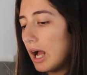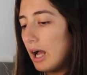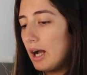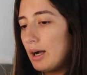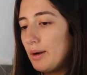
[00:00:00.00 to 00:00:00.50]

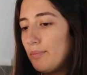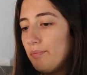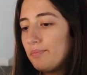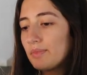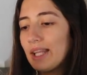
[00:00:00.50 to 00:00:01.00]

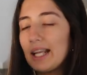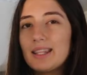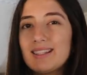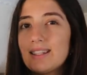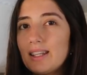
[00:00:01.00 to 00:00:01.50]
Like
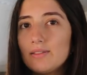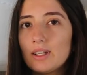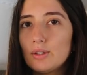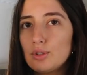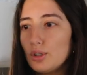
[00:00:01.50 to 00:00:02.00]
the sleeves
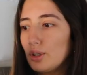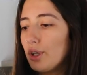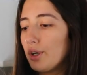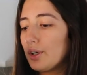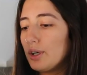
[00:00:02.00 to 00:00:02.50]
aren't too
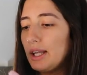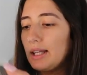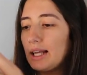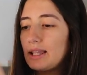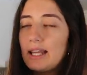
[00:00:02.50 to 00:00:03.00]
low and
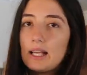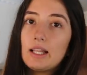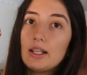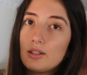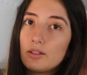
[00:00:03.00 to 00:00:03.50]
like the
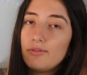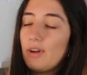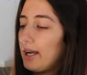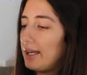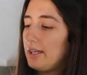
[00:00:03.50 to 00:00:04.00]
neckline's
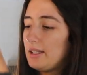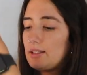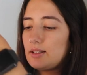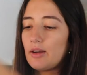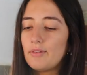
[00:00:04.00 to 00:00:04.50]
fine and
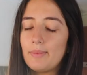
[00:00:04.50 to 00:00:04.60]
stuff.